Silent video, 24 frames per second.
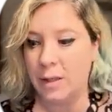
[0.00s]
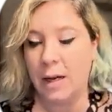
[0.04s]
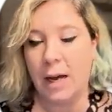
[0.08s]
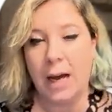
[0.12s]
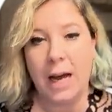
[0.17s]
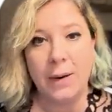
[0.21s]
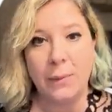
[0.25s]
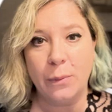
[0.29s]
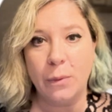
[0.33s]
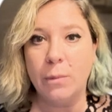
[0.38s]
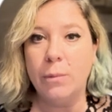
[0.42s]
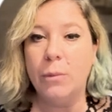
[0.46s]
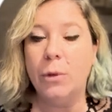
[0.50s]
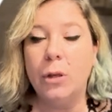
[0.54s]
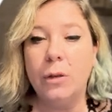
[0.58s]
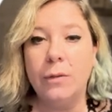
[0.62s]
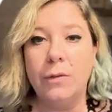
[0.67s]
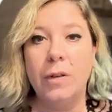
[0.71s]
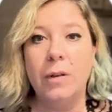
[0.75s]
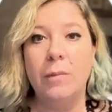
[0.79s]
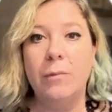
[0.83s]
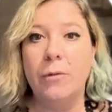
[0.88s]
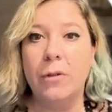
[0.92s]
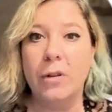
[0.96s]
I removed
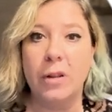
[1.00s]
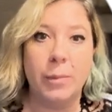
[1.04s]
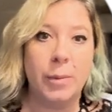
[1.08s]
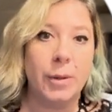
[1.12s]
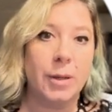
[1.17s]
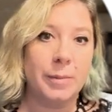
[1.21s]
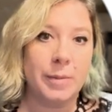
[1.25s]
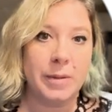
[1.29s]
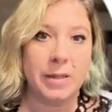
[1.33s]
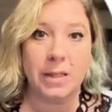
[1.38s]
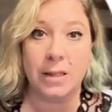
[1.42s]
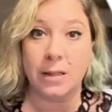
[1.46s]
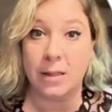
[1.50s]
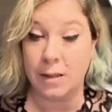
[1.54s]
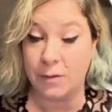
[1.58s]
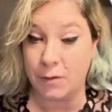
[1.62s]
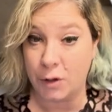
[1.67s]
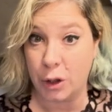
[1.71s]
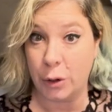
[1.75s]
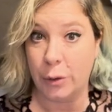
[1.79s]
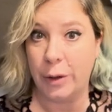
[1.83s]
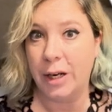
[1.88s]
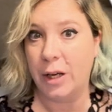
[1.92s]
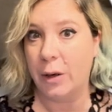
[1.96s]
them for the purposes of
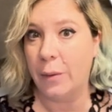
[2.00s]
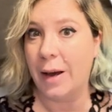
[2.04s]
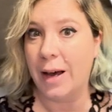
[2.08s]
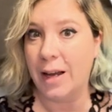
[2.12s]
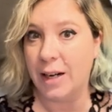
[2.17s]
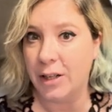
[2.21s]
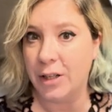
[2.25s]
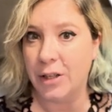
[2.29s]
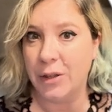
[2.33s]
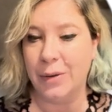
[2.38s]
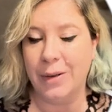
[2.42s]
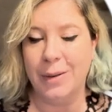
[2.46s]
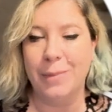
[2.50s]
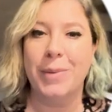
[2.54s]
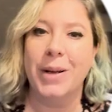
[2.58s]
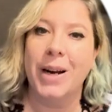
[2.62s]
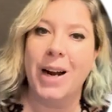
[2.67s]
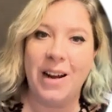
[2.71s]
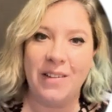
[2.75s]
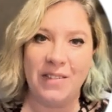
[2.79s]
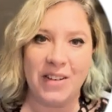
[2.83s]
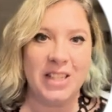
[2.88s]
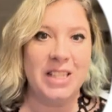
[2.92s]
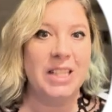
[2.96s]
showing you how to do it, but
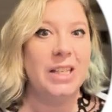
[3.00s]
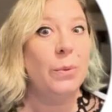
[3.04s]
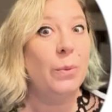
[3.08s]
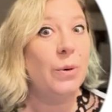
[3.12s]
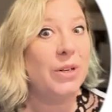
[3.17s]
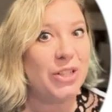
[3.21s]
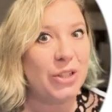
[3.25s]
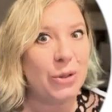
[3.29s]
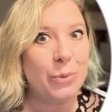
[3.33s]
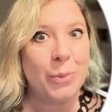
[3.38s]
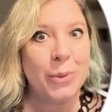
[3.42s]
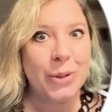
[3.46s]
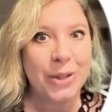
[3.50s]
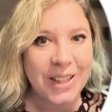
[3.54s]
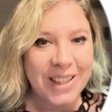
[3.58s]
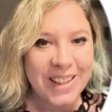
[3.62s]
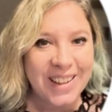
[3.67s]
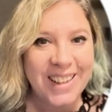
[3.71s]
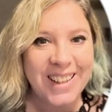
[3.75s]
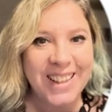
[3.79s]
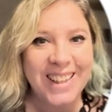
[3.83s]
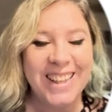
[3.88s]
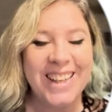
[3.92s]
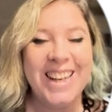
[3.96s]
obviously once you put it
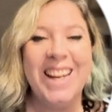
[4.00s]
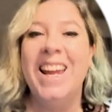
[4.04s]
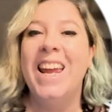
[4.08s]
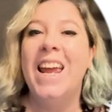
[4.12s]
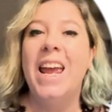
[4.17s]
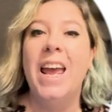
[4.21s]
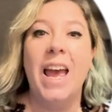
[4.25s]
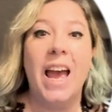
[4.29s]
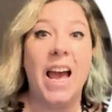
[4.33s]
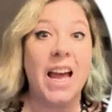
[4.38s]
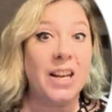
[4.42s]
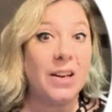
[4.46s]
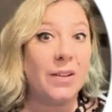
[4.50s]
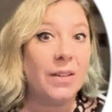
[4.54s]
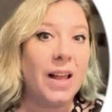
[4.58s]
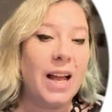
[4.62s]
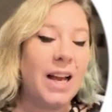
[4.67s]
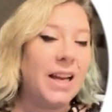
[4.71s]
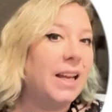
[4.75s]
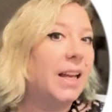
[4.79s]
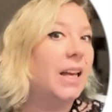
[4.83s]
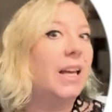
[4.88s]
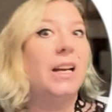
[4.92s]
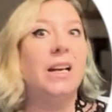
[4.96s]
in and you
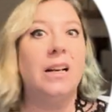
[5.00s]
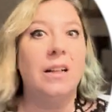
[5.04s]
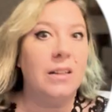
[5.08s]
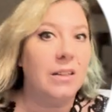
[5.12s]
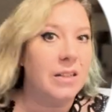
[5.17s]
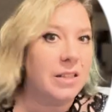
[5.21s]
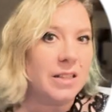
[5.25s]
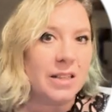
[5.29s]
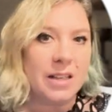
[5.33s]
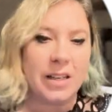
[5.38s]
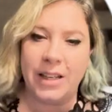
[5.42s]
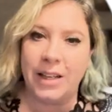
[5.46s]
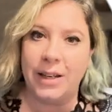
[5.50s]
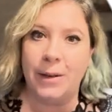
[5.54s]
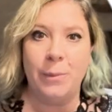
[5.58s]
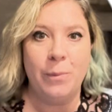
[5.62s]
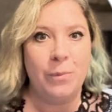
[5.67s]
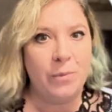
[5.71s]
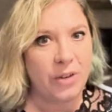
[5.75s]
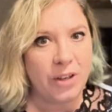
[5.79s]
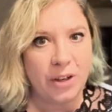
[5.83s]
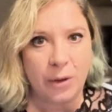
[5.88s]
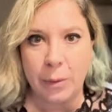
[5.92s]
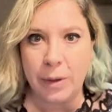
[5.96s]
like it and it looks good,
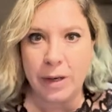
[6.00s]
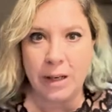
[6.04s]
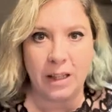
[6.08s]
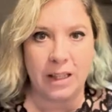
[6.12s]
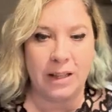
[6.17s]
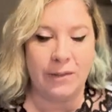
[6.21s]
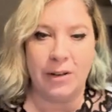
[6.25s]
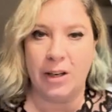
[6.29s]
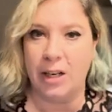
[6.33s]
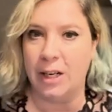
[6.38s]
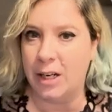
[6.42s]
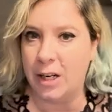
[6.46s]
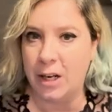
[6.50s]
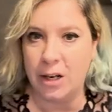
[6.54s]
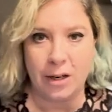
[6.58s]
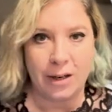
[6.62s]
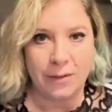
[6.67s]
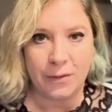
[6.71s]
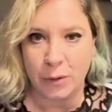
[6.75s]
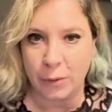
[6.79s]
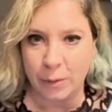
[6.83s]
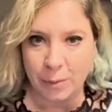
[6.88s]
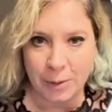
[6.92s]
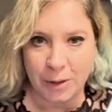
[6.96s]
you'll want to leave it in. You don't have
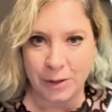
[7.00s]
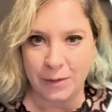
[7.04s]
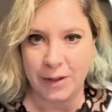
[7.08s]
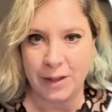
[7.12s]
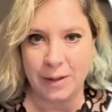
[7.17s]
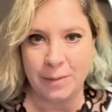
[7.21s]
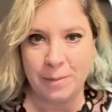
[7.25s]
to remove it.